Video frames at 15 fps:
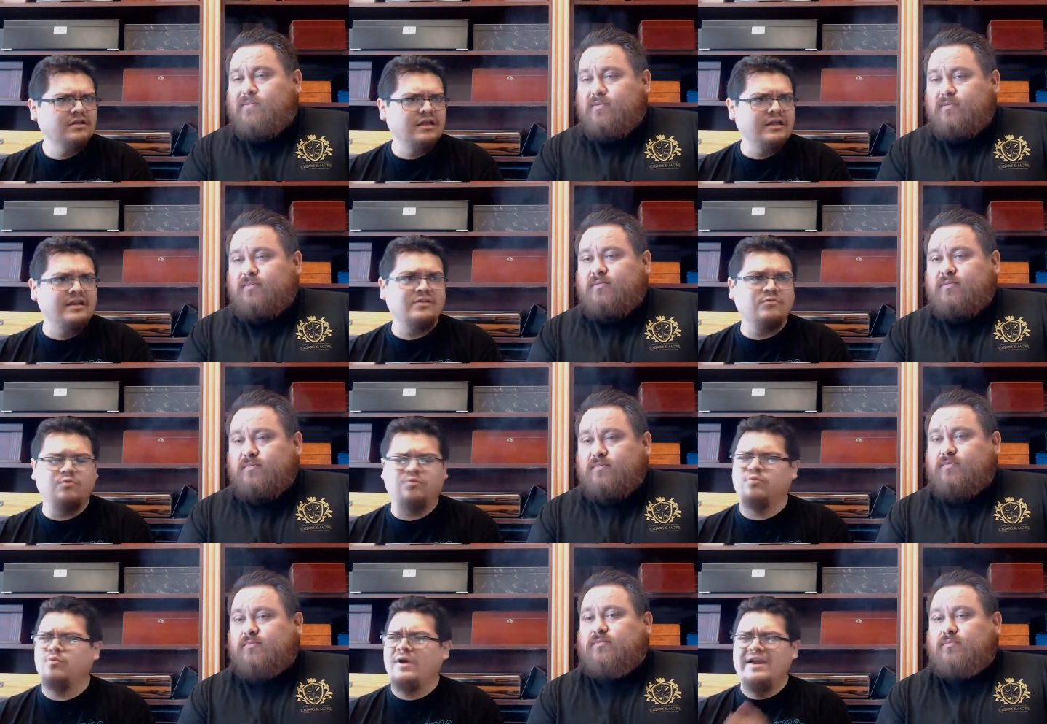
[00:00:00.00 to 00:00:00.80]
Speaker 1: And
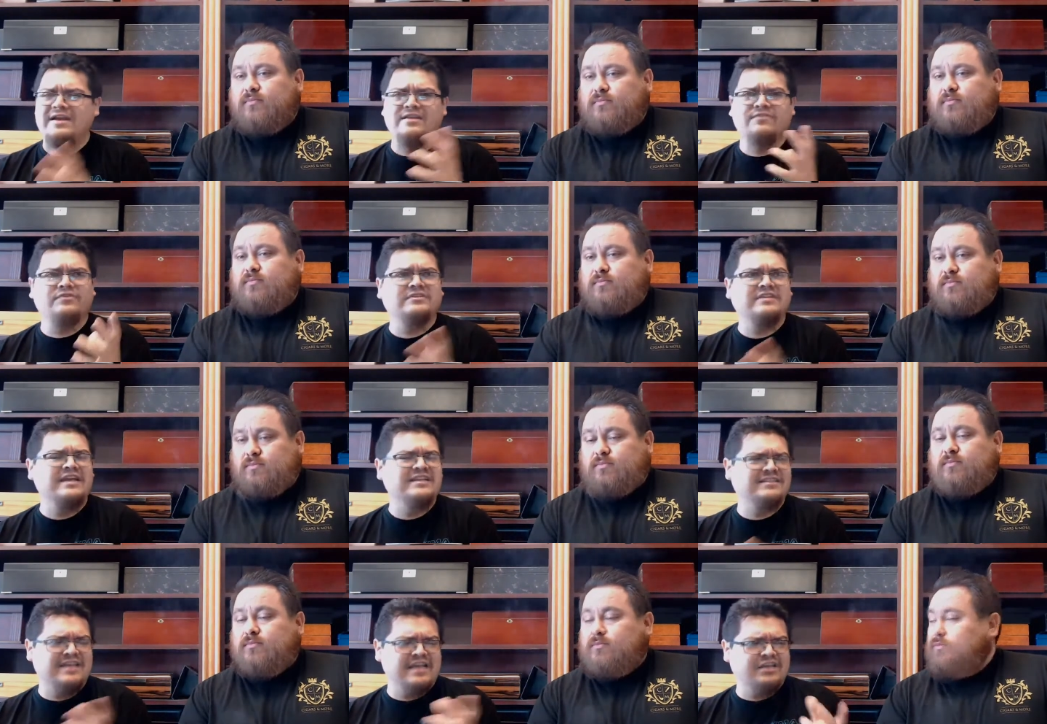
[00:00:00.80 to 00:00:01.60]
in way different
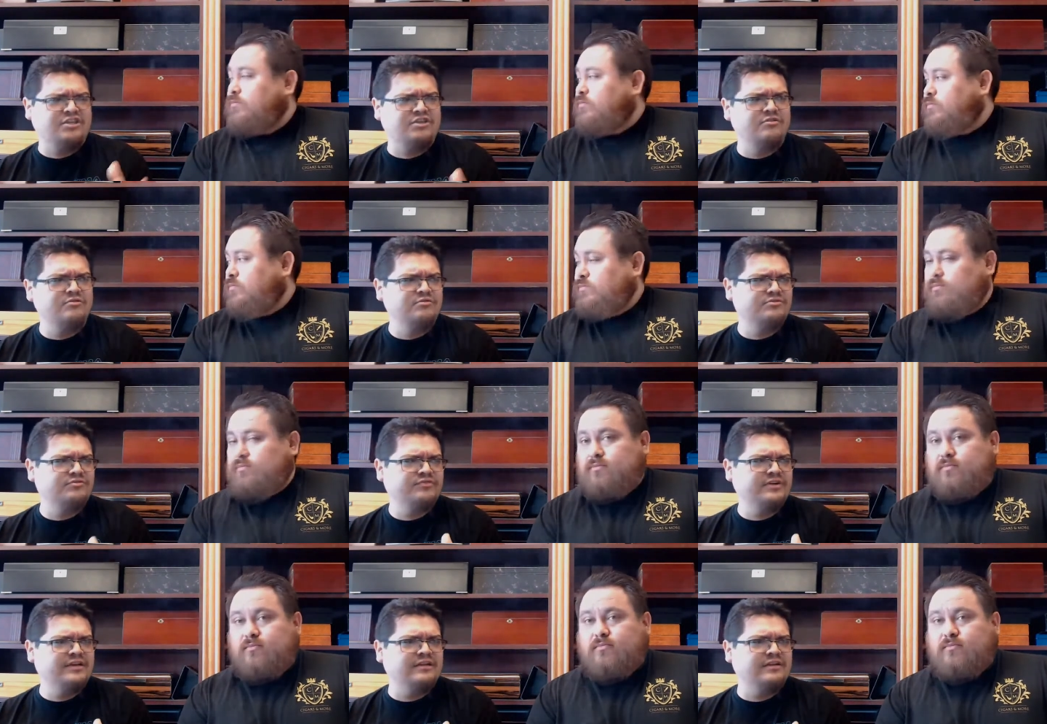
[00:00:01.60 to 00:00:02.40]
sizes. That huge
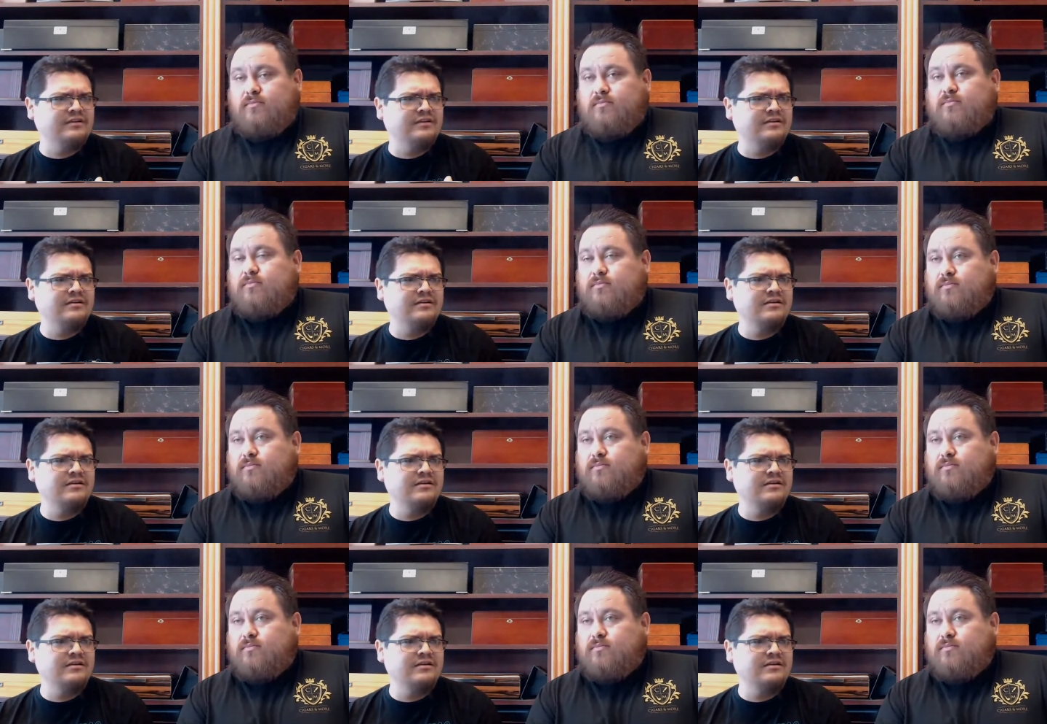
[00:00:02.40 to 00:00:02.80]
friggin'